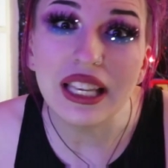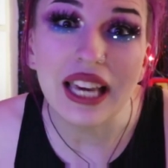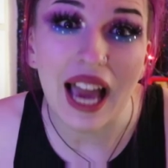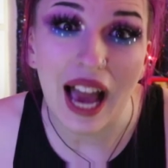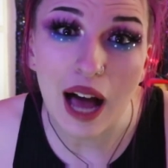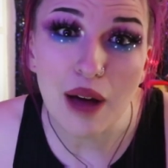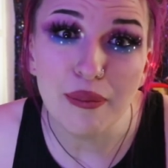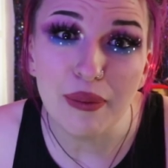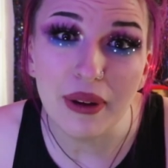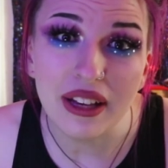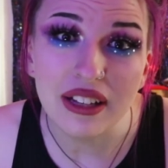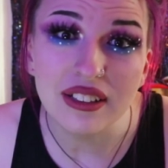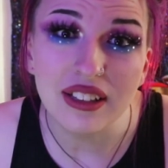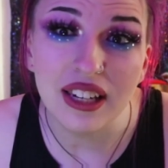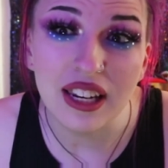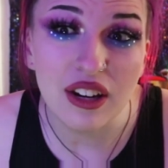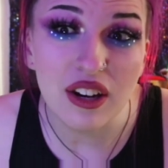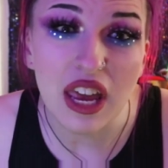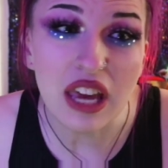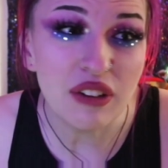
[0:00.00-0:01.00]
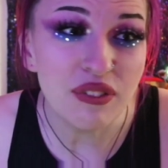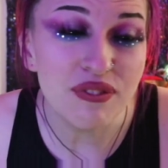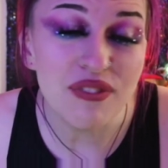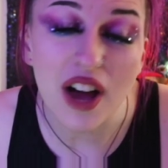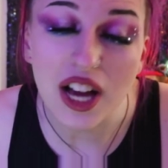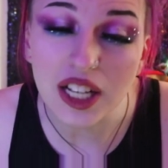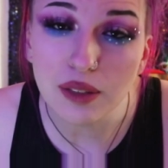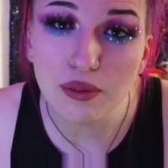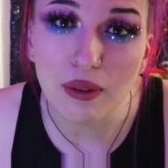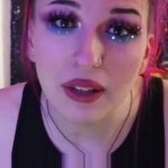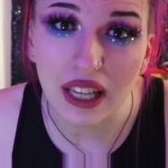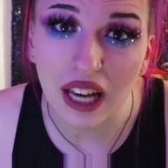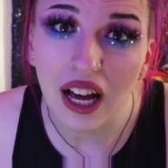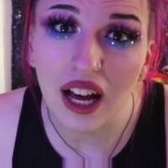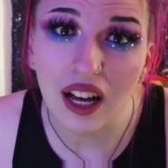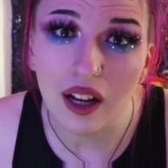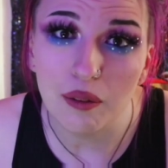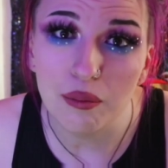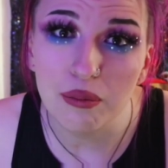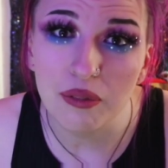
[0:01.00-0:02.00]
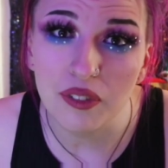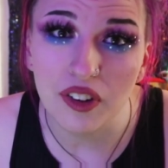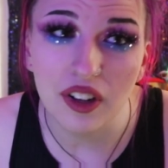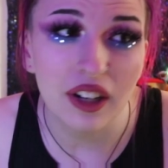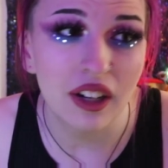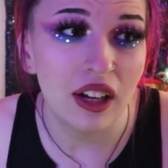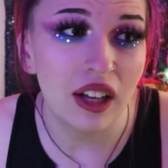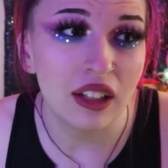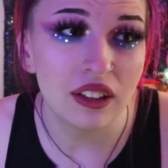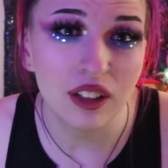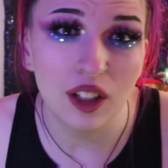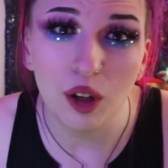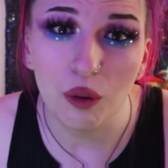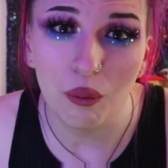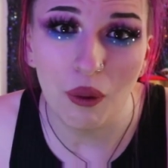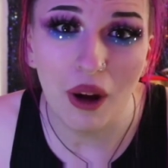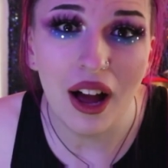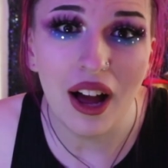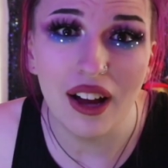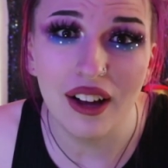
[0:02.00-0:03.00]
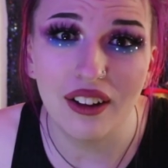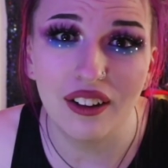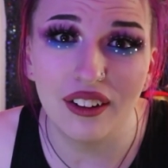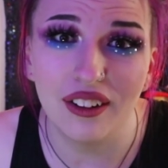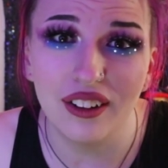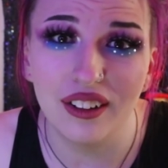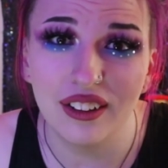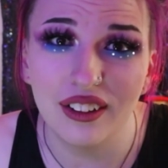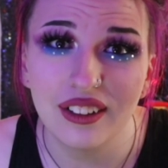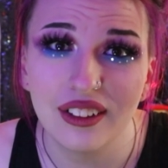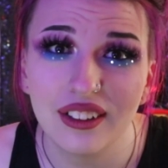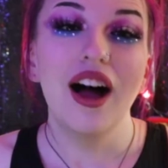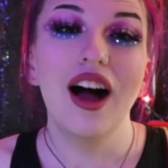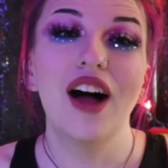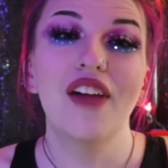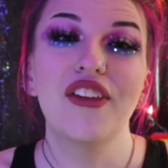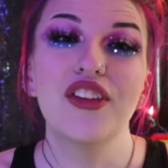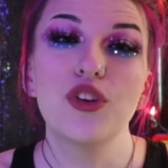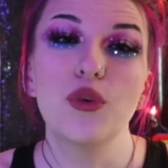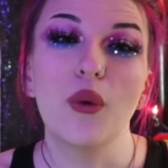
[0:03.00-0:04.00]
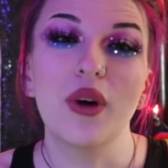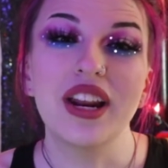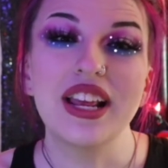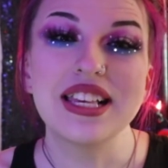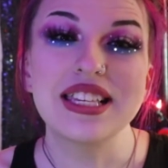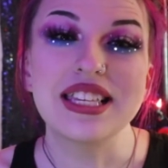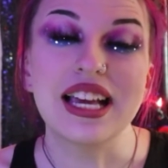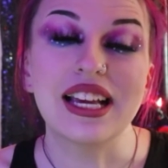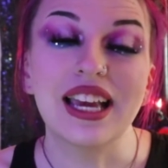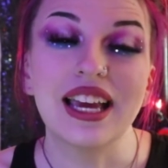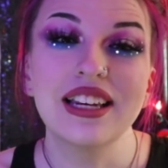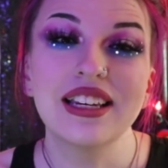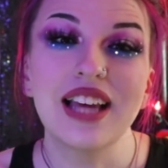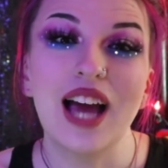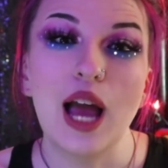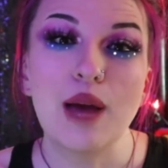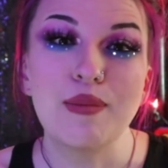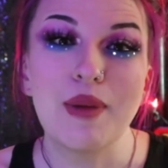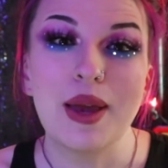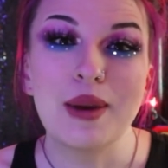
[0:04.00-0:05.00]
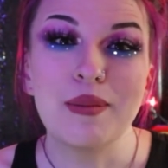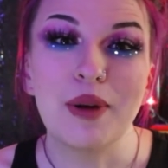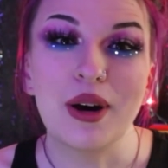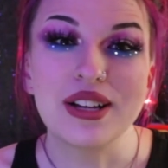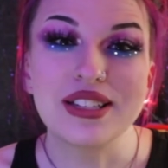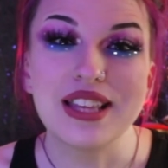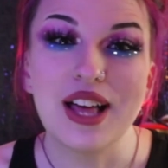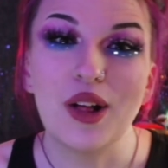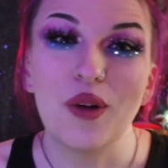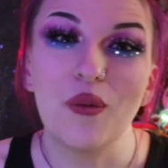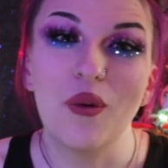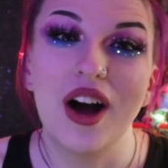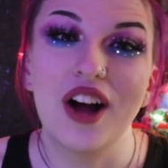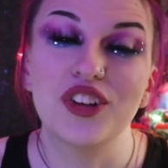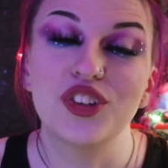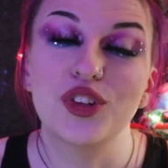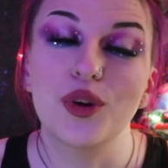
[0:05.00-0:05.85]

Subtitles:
happened? And it fucked me up for a little while. On the 22nd, I made Marcel watch